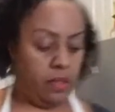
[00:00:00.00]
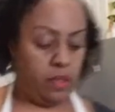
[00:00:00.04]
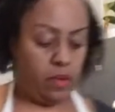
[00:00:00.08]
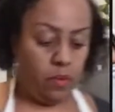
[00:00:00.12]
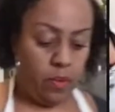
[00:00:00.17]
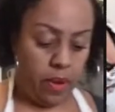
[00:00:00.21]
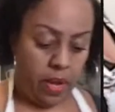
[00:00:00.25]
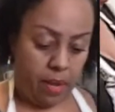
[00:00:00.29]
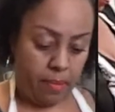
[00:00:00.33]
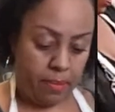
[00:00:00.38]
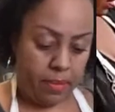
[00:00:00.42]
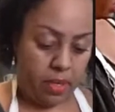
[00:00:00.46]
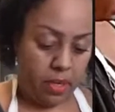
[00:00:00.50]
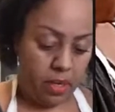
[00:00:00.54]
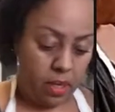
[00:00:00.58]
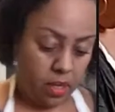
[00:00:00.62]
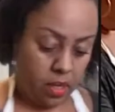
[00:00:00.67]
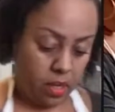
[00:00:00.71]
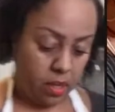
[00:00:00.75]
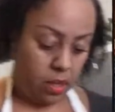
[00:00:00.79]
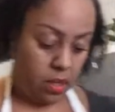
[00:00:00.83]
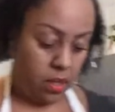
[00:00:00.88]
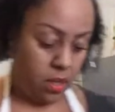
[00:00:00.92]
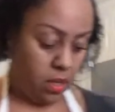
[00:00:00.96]
The way I'm going
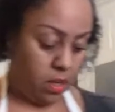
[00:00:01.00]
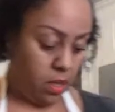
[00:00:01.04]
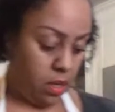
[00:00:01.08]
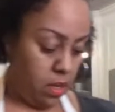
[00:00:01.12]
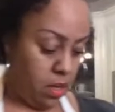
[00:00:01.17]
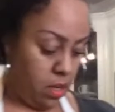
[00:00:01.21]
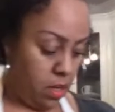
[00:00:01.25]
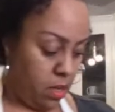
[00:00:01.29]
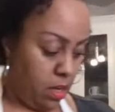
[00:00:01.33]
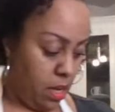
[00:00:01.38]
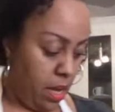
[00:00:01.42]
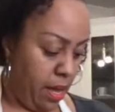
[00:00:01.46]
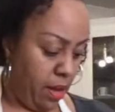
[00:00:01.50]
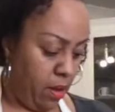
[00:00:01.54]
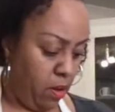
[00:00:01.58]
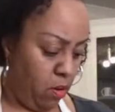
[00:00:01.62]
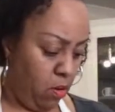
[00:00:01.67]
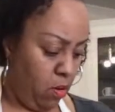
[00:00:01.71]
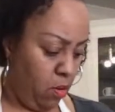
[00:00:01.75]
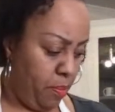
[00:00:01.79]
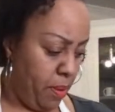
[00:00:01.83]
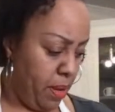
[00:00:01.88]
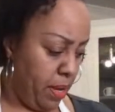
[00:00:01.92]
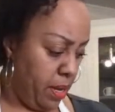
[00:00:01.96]
to get the... I
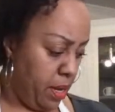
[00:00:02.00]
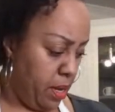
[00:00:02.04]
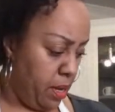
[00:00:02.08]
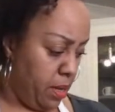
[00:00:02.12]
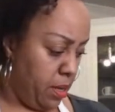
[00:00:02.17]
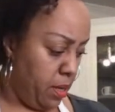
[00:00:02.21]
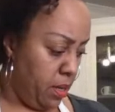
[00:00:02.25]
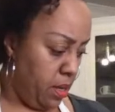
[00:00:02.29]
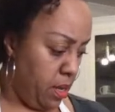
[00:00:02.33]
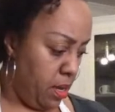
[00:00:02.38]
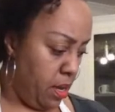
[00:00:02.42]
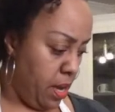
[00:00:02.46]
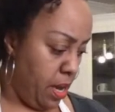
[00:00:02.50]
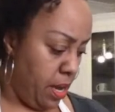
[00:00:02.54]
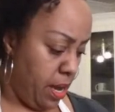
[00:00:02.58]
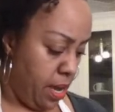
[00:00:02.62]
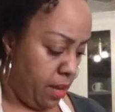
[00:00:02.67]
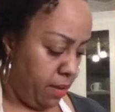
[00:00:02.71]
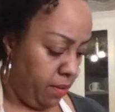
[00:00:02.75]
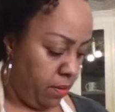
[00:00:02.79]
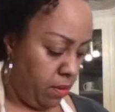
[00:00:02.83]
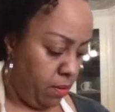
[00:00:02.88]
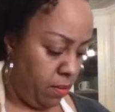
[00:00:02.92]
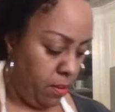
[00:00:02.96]
hope I got... Yeah, I
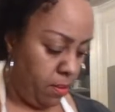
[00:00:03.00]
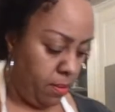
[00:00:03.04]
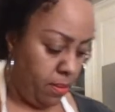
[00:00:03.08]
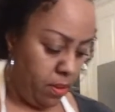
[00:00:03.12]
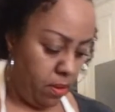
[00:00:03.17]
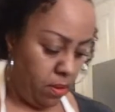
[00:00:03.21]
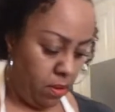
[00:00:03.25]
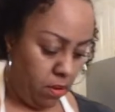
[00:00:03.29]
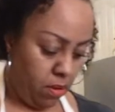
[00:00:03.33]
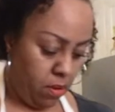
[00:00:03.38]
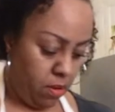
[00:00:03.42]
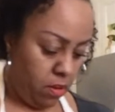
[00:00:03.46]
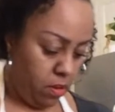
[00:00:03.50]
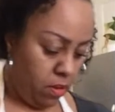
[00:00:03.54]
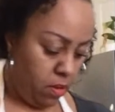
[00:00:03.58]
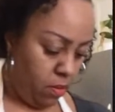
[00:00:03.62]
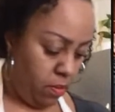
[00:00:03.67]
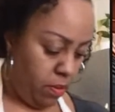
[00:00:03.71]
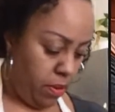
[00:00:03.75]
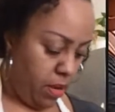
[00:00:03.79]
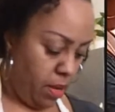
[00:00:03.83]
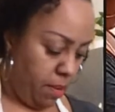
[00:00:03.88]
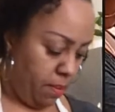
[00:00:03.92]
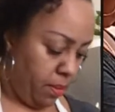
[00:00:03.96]
had cinnamon. The
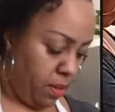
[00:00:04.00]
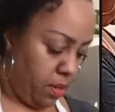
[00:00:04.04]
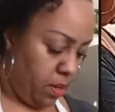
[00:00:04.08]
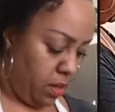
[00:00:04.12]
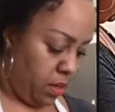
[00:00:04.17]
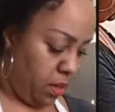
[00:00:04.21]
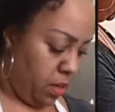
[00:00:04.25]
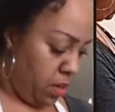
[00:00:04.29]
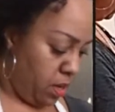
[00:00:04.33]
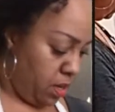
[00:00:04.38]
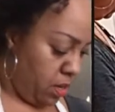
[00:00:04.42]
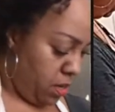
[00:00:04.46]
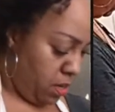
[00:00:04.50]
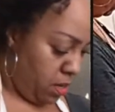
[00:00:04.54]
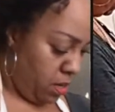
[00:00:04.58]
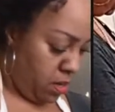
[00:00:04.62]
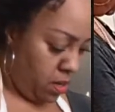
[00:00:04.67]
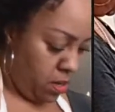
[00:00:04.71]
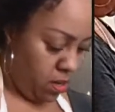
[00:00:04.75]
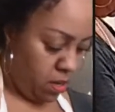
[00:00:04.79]
way I'm going to get...